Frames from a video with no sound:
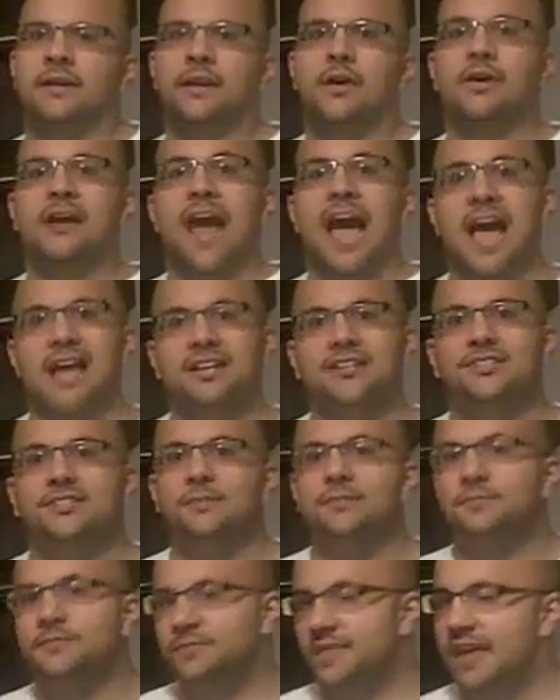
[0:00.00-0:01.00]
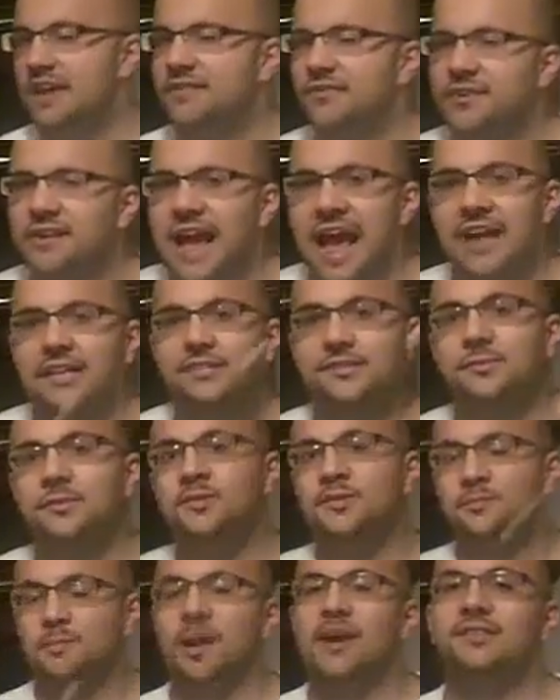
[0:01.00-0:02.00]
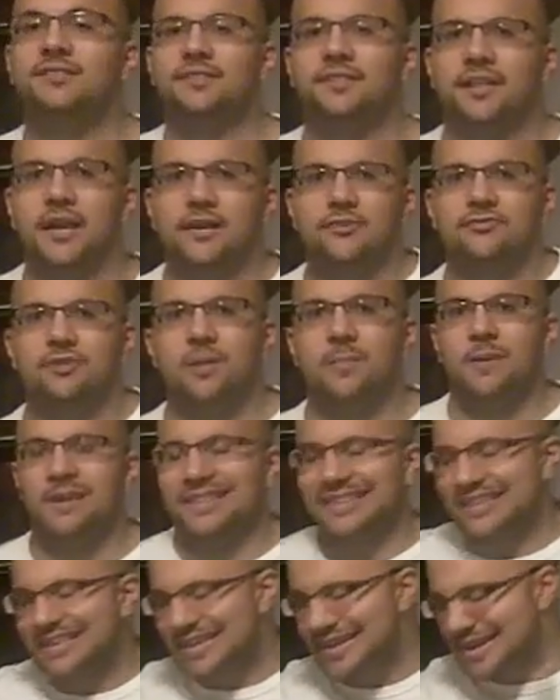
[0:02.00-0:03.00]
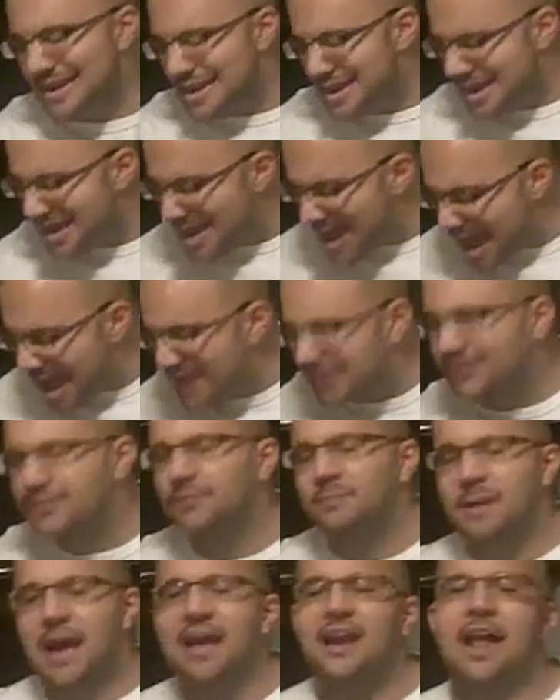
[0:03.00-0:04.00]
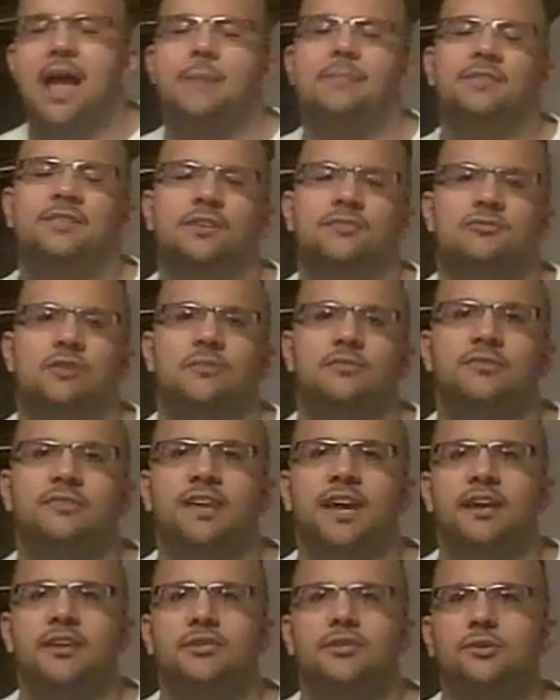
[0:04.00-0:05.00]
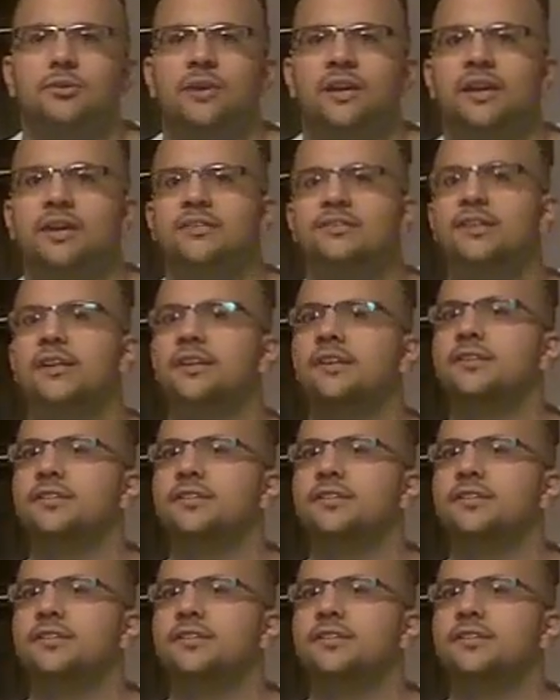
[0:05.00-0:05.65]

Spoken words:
Now it added some flavor, it added some spice to that drum beat. The next bad habit that drummers get into is